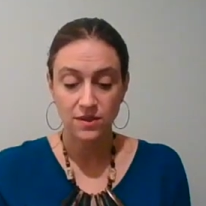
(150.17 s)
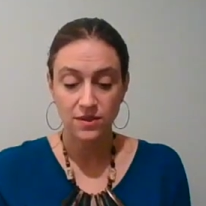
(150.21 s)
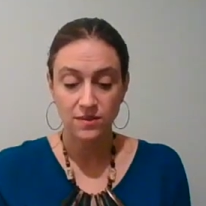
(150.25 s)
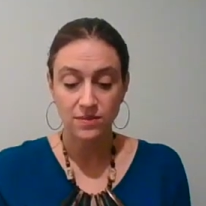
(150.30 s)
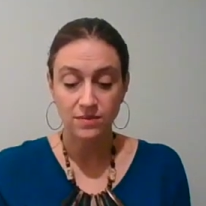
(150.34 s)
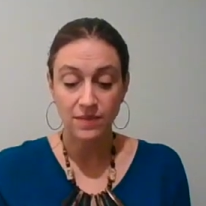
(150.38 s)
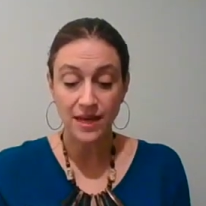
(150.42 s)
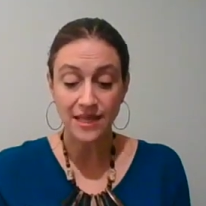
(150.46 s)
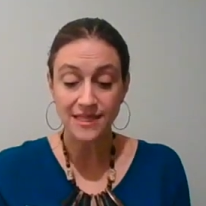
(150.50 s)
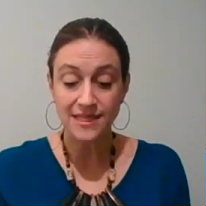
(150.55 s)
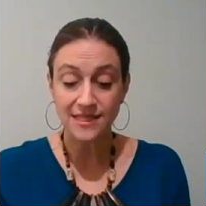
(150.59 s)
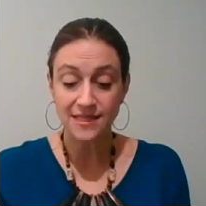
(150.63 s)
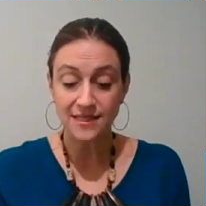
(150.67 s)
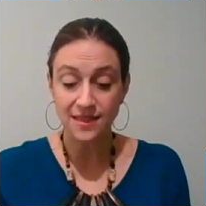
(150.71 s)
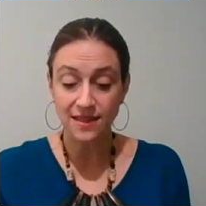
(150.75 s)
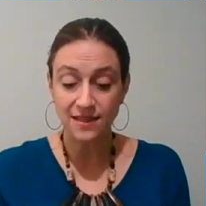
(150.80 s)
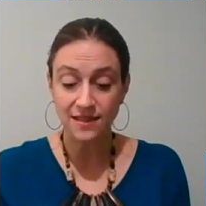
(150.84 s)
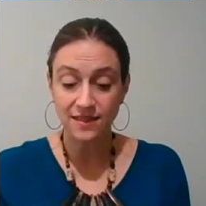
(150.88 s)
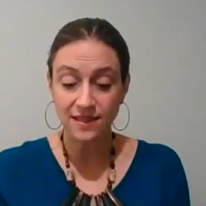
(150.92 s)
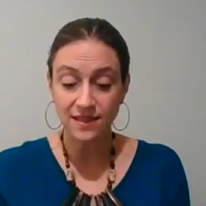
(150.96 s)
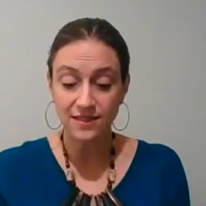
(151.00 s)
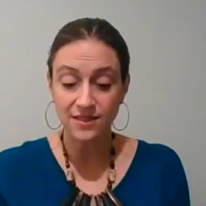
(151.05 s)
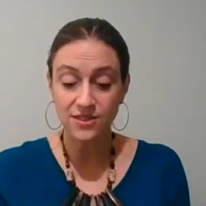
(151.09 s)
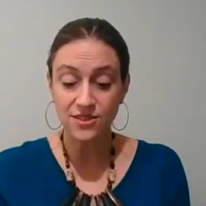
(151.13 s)
My
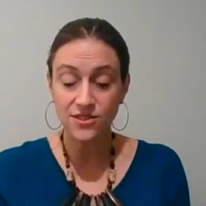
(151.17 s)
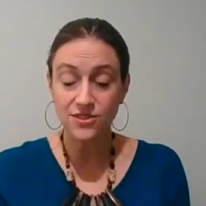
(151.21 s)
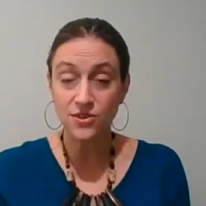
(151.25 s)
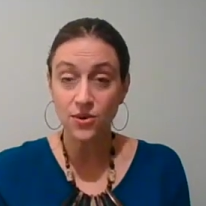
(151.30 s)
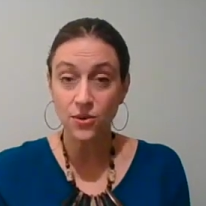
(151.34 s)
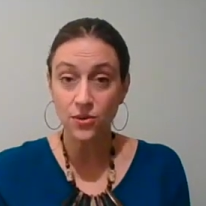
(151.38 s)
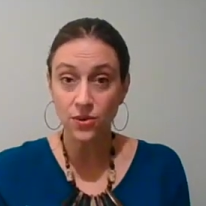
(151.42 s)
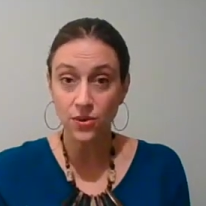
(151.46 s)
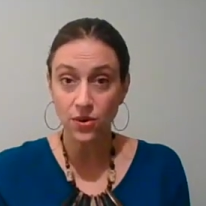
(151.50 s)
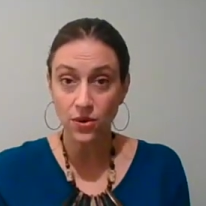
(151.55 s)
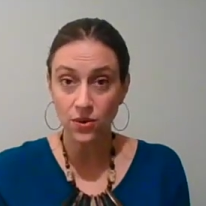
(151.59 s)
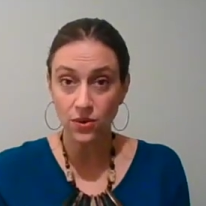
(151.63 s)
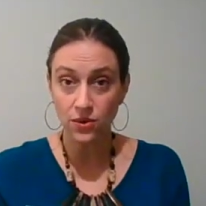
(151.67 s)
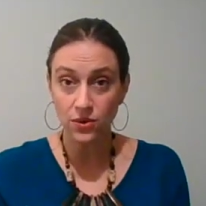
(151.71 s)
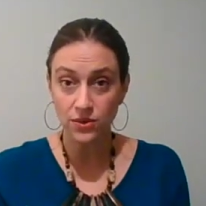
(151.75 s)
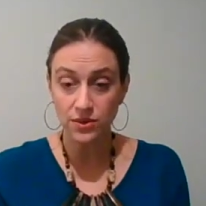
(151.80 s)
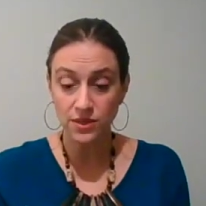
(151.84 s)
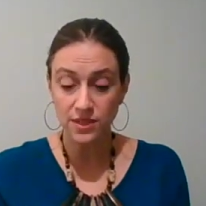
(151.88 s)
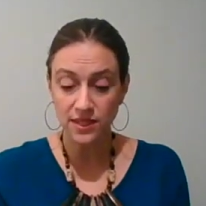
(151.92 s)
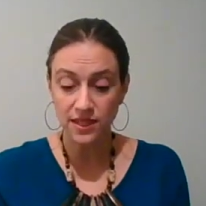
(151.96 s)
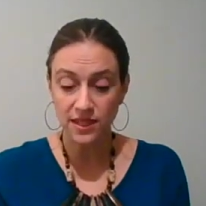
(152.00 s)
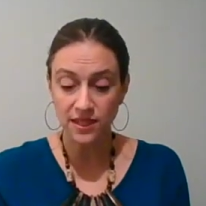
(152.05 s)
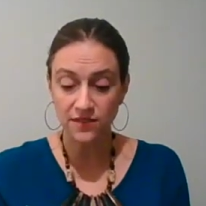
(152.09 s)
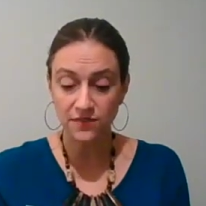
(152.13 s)
son gets so
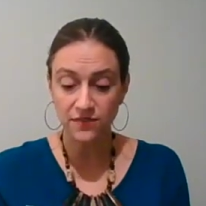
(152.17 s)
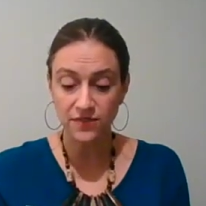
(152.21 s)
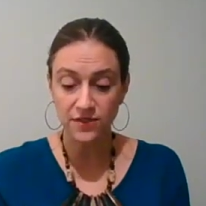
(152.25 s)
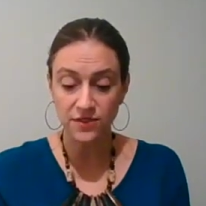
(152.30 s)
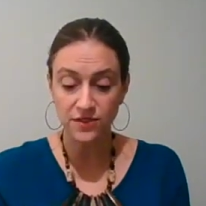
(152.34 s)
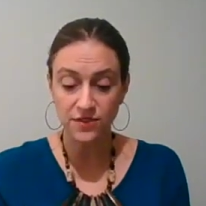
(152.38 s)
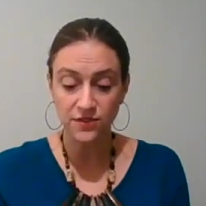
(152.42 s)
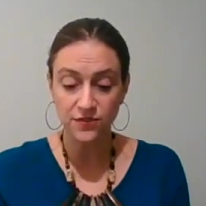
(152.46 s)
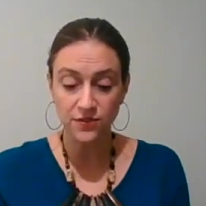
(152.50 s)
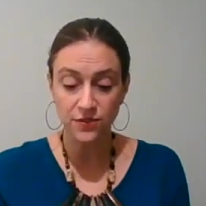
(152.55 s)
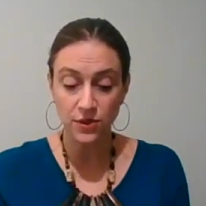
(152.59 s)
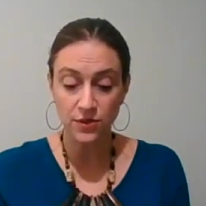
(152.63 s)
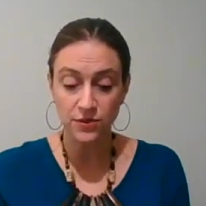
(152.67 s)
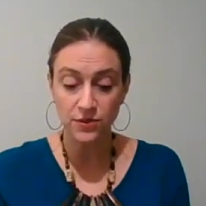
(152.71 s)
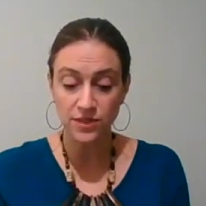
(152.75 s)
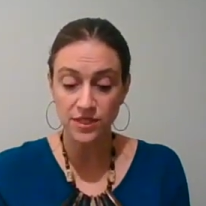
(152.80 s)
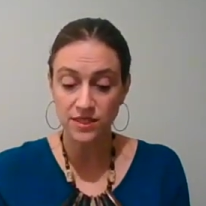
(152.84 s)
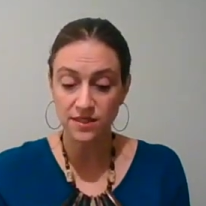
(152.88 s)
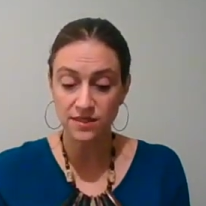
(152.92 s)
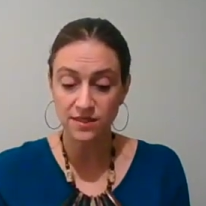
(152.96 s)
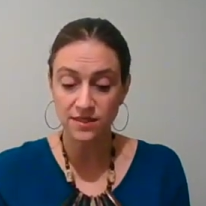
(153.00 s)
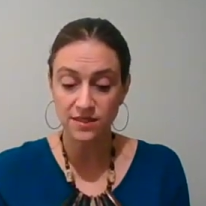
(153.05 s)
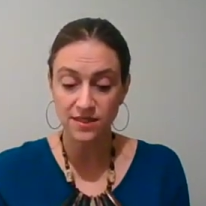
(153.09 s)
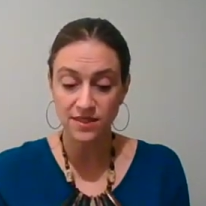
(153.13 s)
cold, he feels
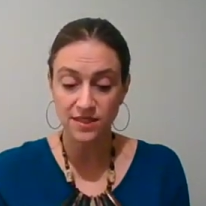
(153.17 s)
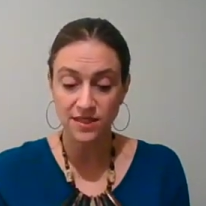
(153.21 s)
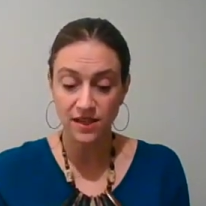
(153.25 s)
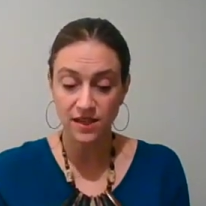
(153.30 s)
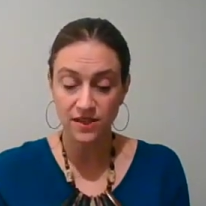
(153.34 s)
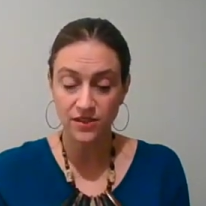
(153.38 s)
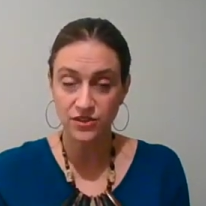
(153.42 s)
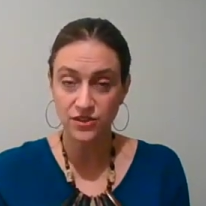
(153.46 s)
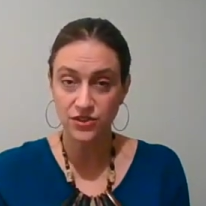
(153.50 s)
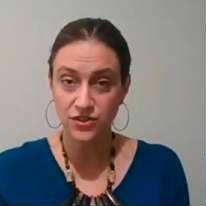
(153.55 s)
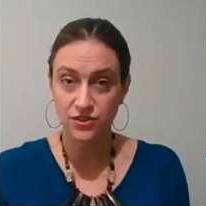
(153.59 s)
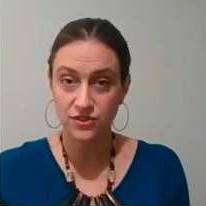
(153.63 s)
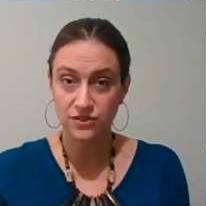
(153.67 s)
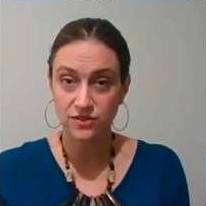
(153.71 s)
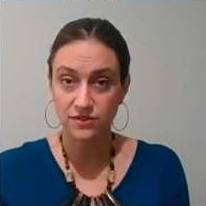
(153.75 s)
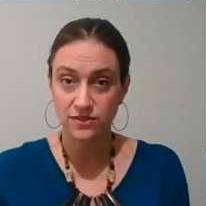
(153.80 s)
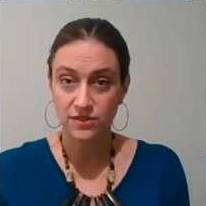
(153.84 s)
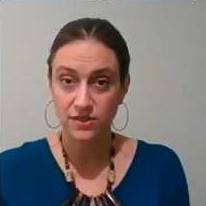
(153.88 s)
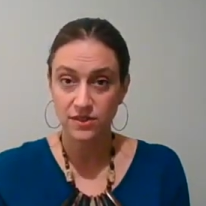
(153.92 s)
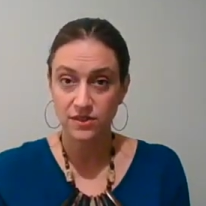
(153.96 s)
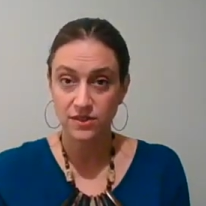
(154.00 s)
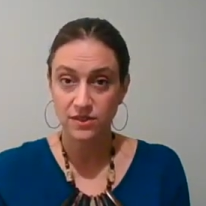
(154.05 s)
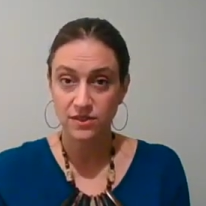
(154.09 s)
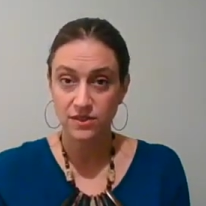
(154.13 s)
frozen to the touch.
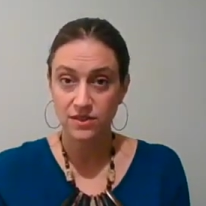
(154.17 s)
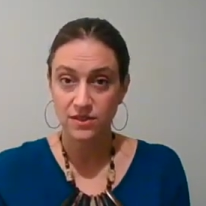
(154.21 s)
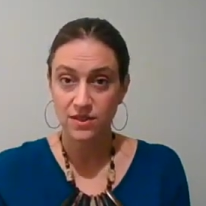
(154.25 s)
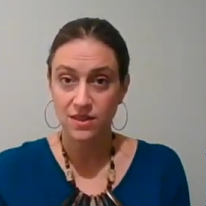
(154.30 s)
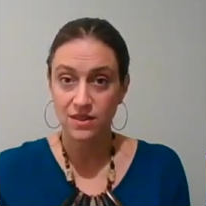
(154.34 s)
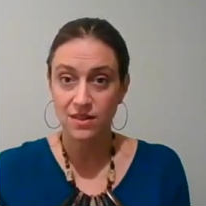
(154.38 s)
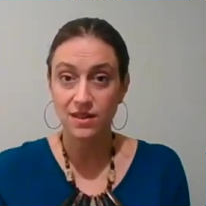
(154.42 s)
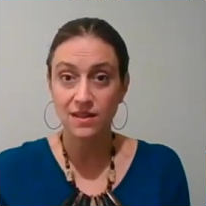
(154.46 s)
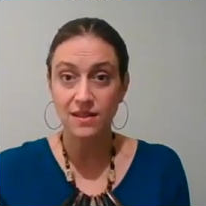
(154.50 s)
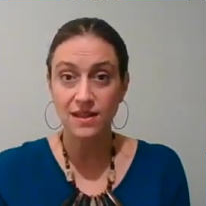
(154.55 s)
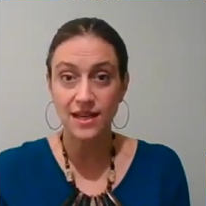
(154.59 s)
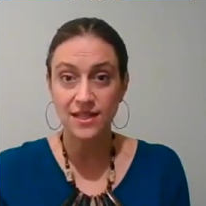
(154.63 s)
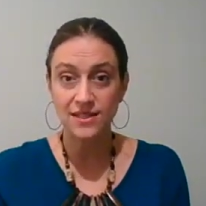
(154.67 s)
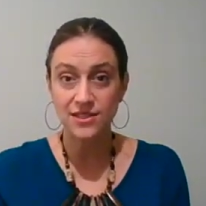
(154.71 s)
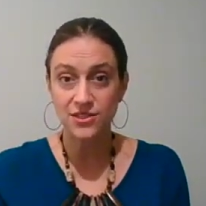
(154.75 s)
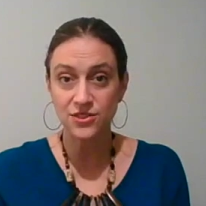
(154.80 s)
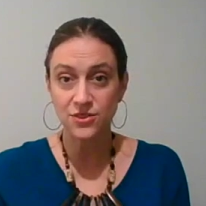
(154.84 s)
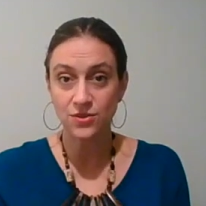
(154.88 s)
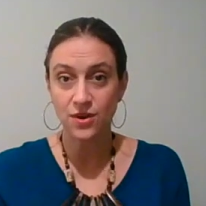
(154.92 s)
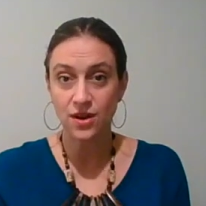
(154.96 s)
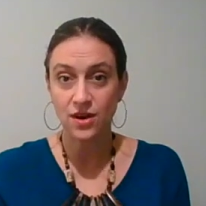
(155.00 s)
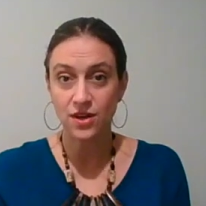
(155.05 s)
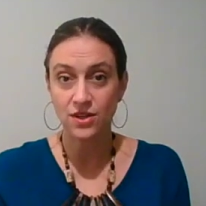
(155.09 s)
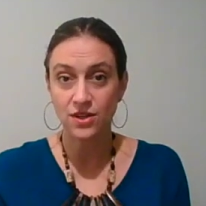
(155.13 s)
The lights
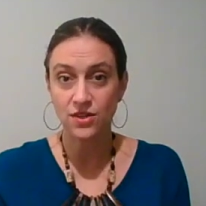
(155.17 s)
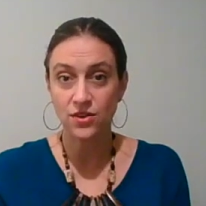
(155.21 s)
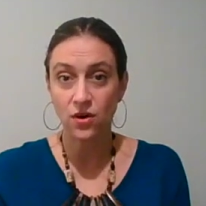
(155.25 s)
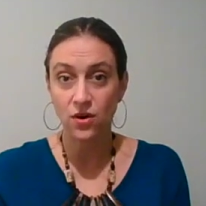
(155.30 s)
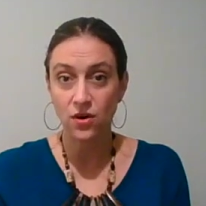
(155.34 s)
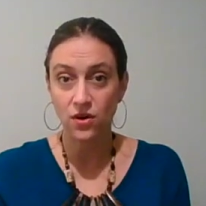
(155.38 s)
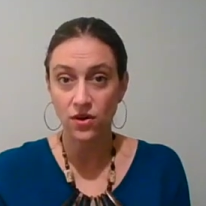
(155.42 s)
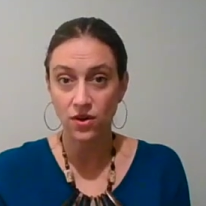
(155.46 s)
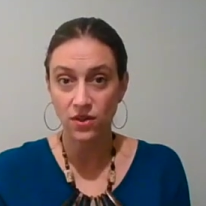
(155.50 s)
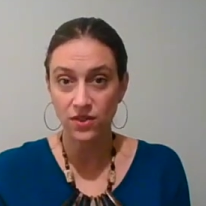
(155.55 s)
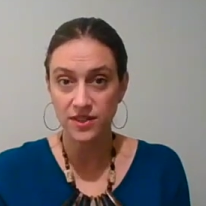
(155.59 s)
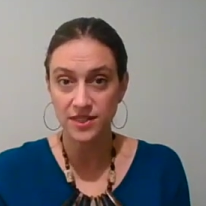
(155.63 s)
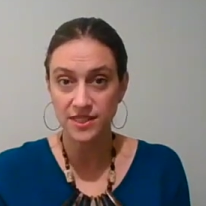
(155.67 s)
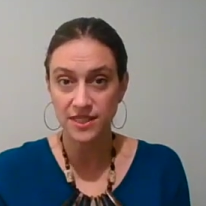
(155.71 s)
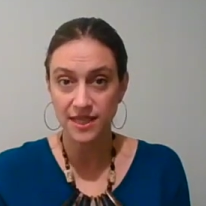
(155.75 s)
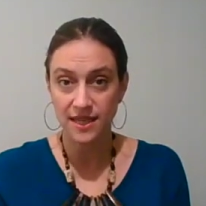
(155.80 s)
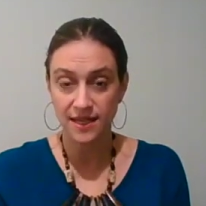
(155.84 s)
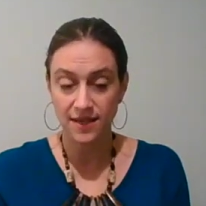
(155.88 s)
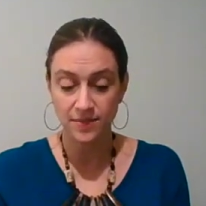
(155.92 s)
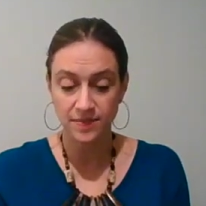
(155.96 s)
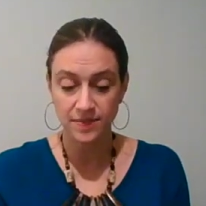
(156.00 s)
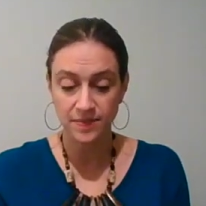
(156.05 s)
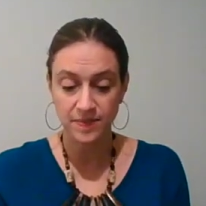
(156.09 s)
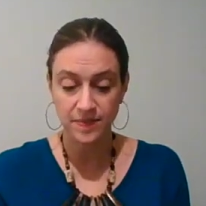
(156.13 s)
are on all the
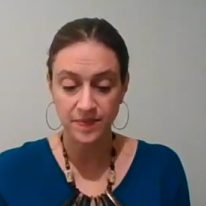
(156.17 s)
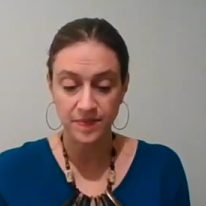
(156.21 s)
time.